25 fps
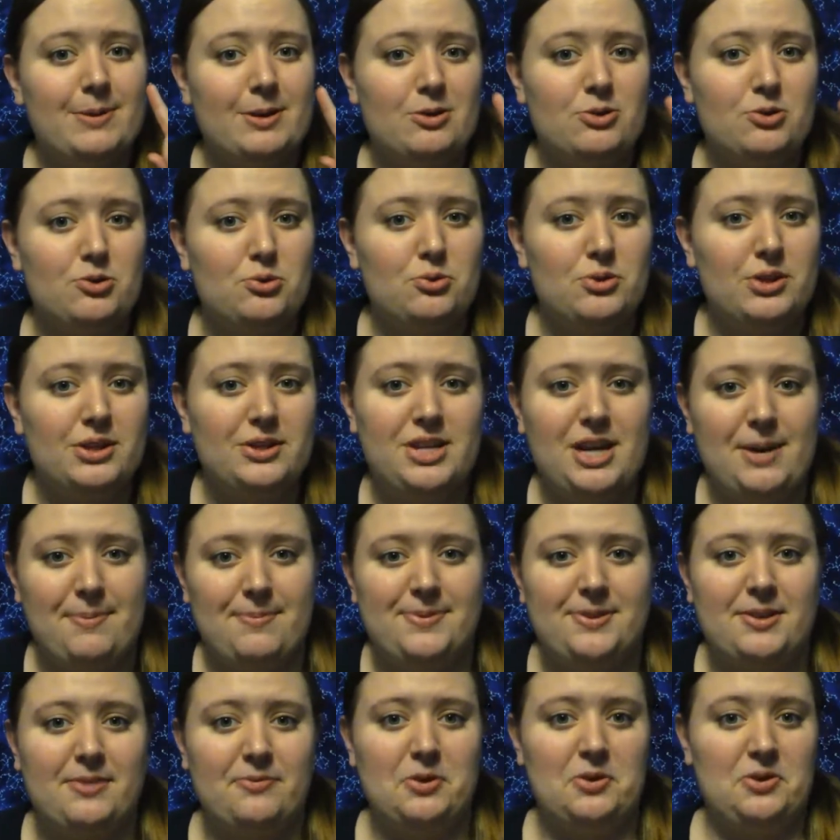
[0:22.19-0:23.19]
into the
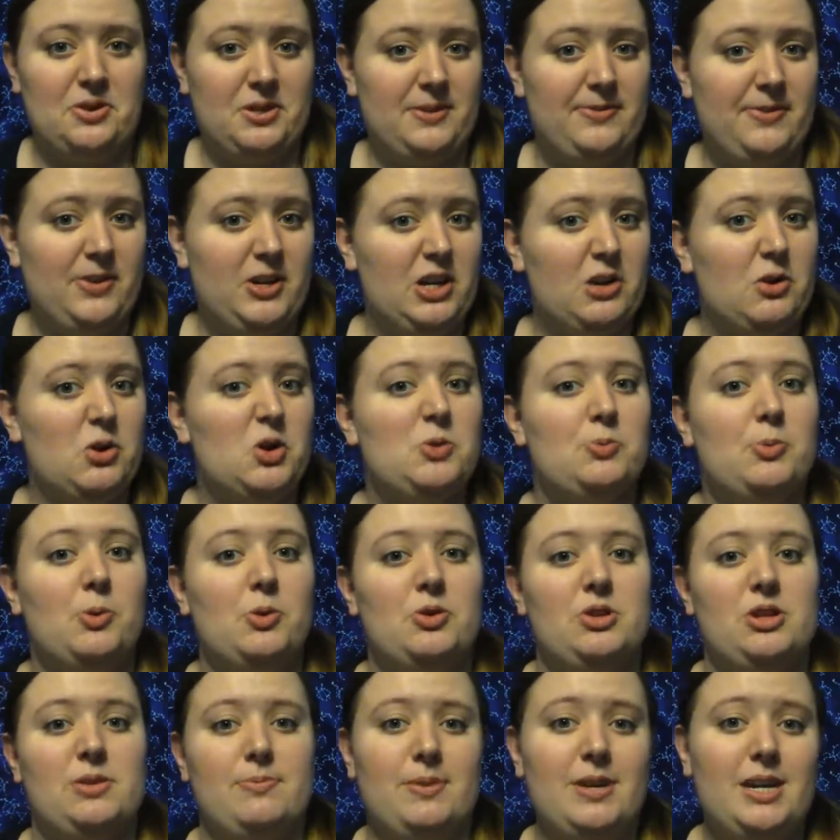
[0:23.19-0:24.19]
depths of what this video is
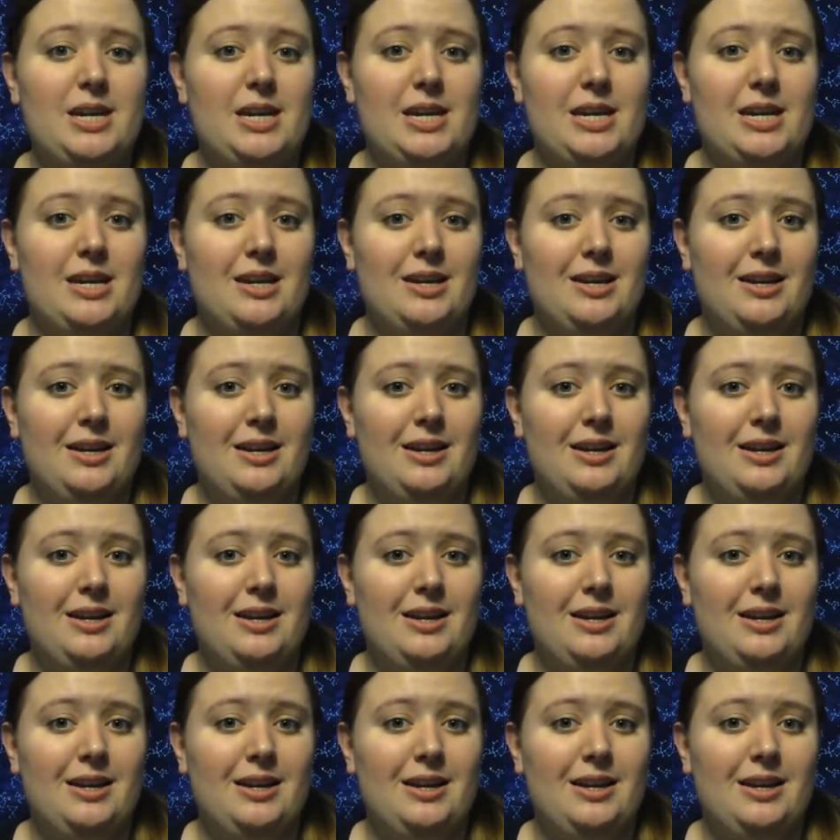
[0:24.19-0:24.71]
supposed to be,